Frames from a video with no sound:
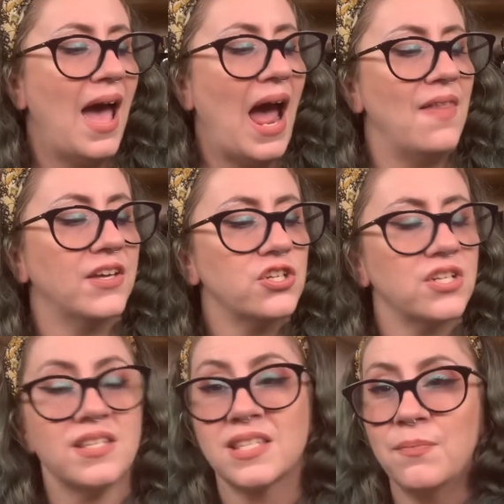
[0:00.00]
and there's
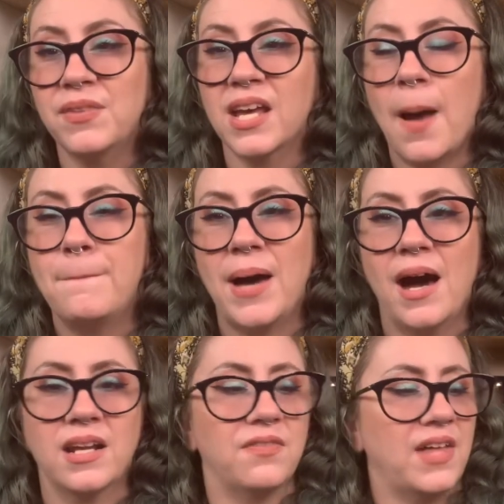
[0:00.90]
just something
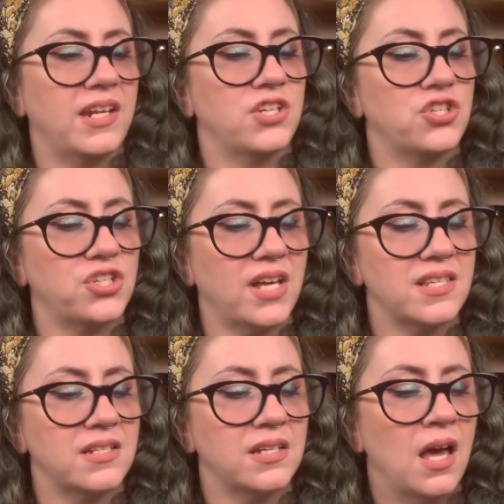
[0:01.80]
about it that is
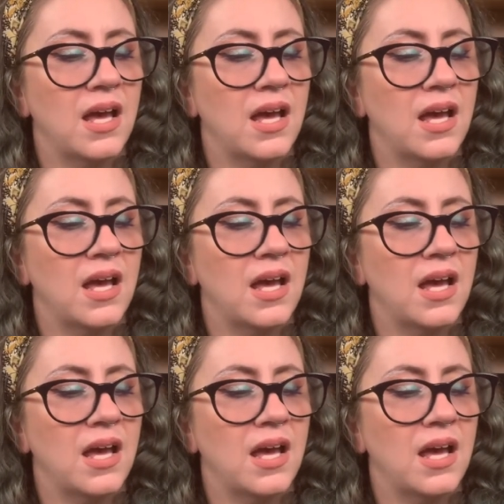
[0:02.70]
just